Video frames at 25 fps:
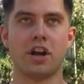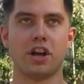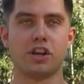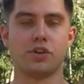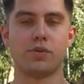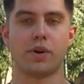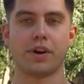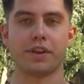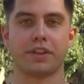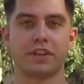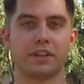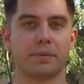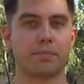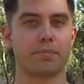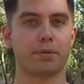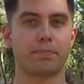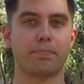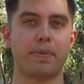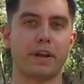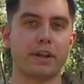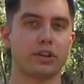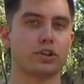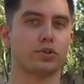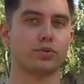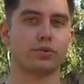you're either in the
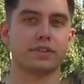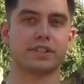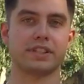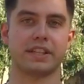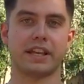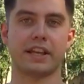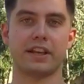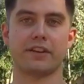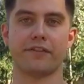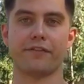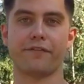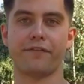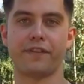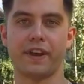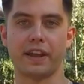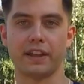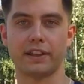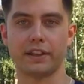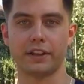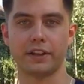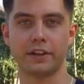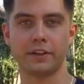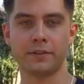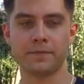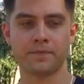perpetual state of
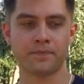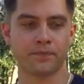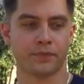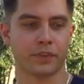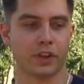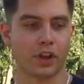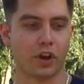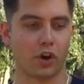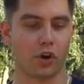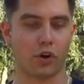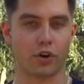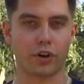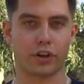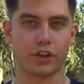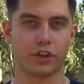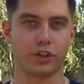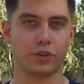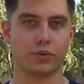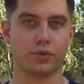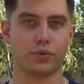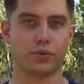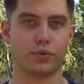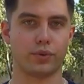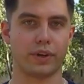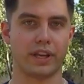failure or
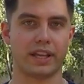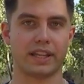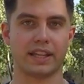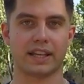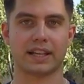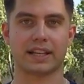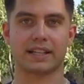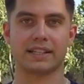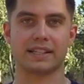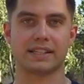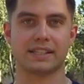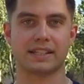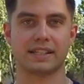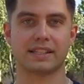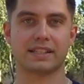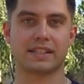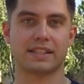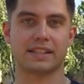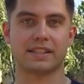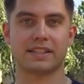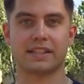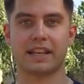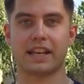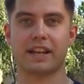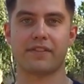you in a
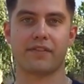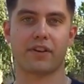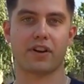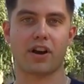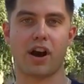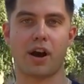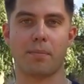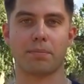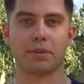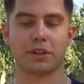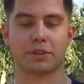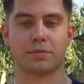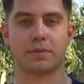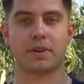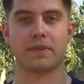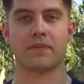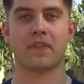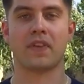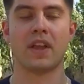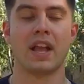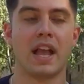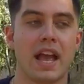consistent state of accomplishment.